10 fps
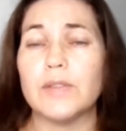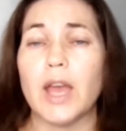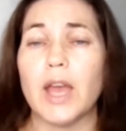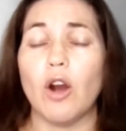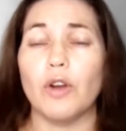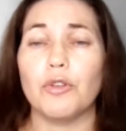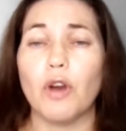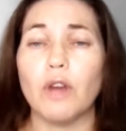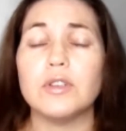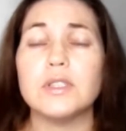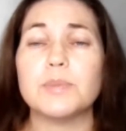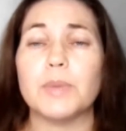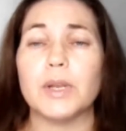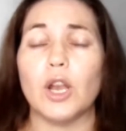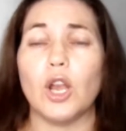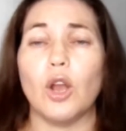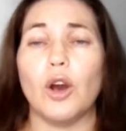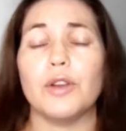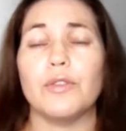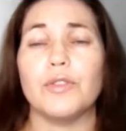They are novels, but a
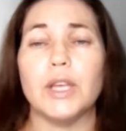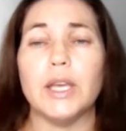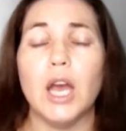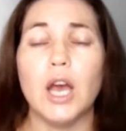lot of the